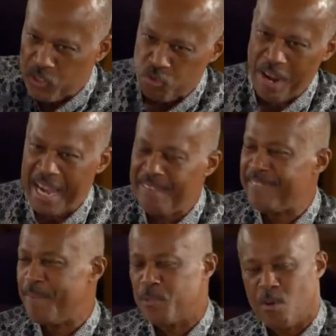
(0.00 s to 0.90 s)

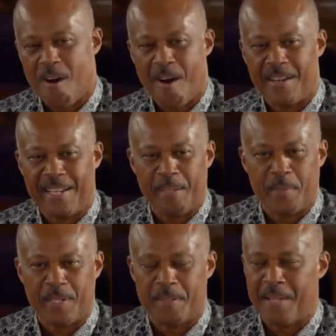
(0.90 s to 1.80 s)
drive them to hard
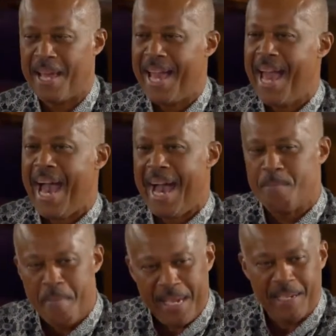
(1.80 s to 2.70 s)
labor,
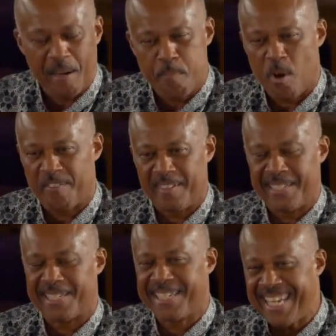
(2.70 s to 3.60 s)
and make a
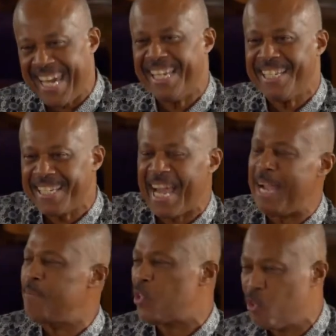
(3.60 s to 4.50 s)
profit 10
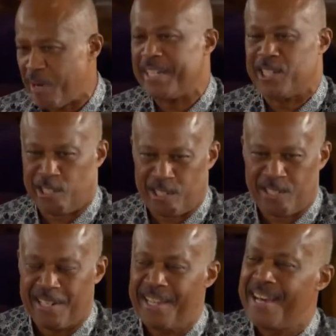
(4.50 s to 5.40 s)
times
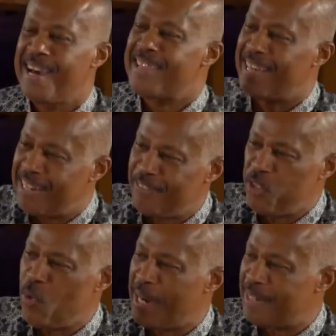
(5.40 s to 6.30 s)
greater than if
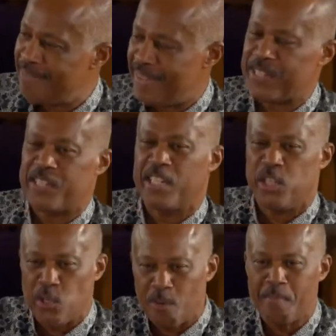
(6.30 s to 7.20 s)
you had invested
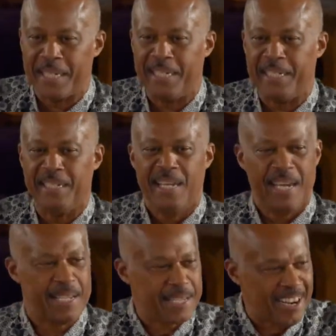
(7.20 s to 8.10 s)
your money
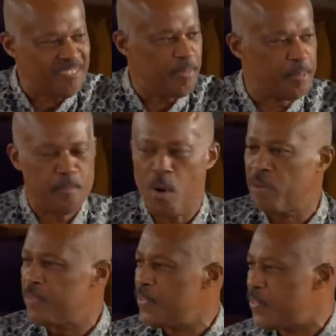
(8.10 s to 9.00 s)
in government
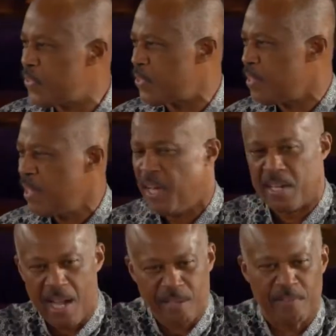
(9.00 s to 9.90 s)
bonds,
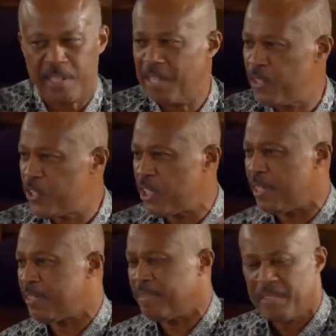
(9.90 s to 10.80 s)
in
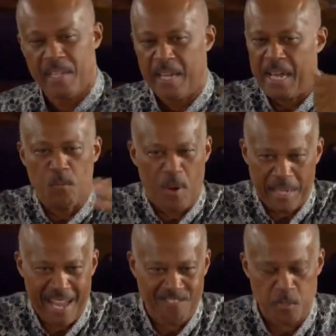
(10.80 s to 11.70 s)
agriculture, and
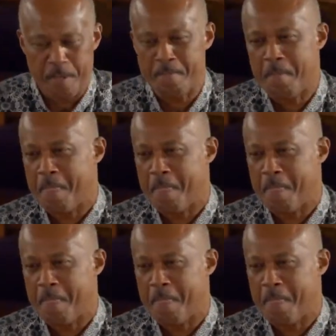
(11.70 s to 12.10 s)
what have you.